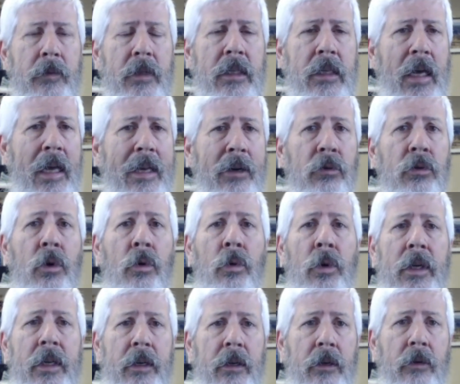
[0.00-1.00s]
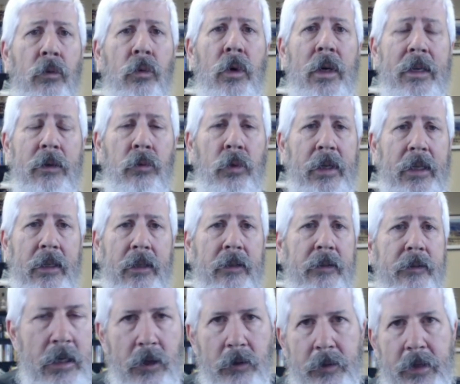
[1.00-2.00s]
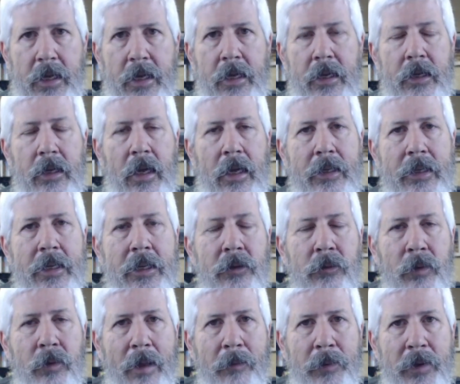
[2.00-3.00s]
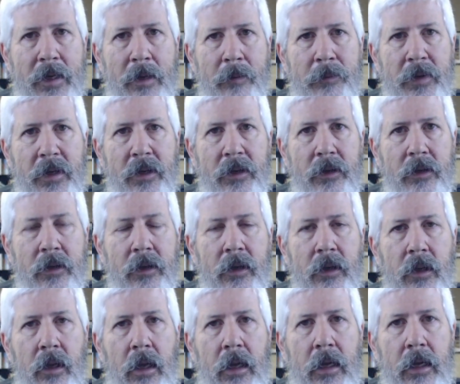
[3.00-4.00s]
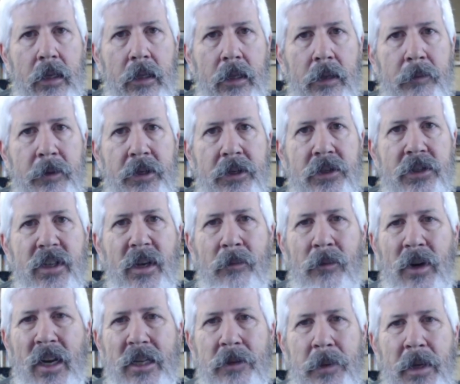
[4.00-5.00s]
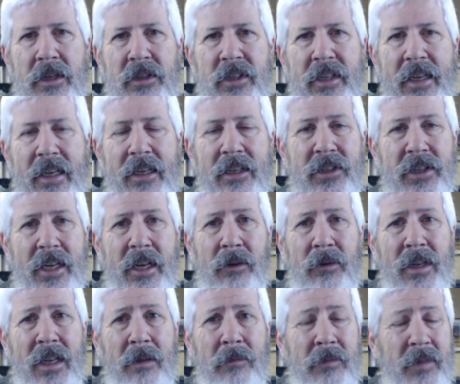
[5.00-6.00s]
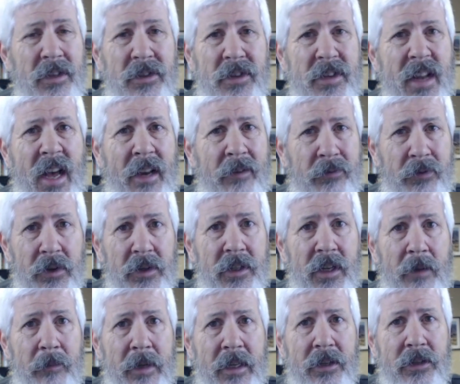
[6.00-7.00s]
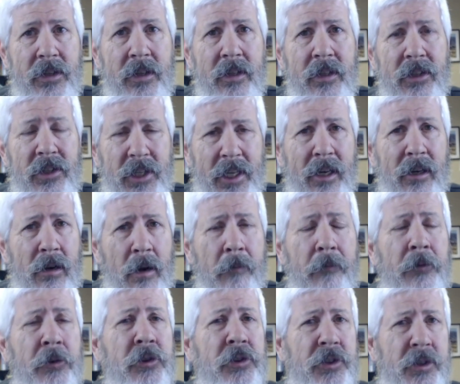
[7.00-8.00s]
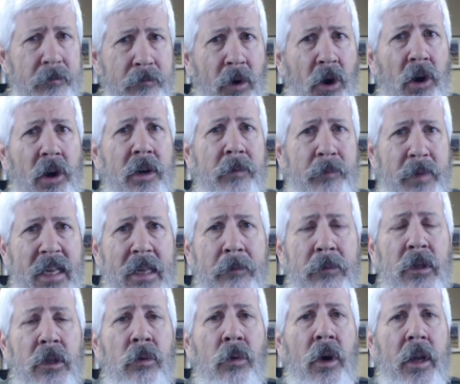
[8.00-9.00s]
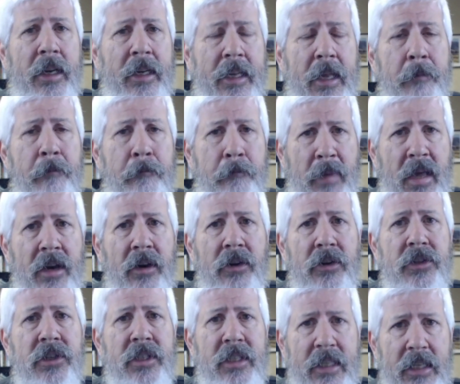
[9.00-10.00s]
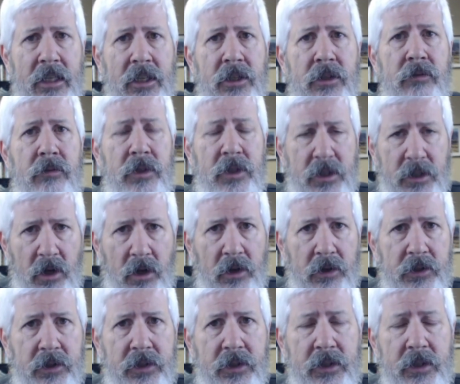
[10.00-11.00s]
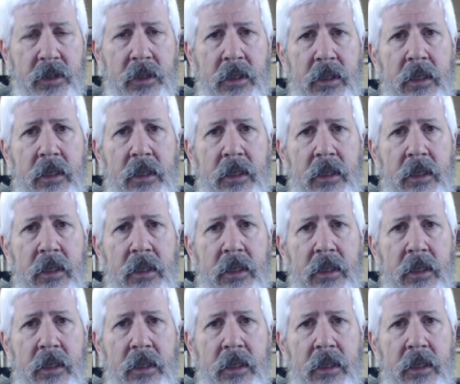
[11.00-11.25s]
I don't know what will. Okay, I need to wrap it up here. Let me just summarize by saying CRM is not for dummies. CRM for smart people who want to get better sales results.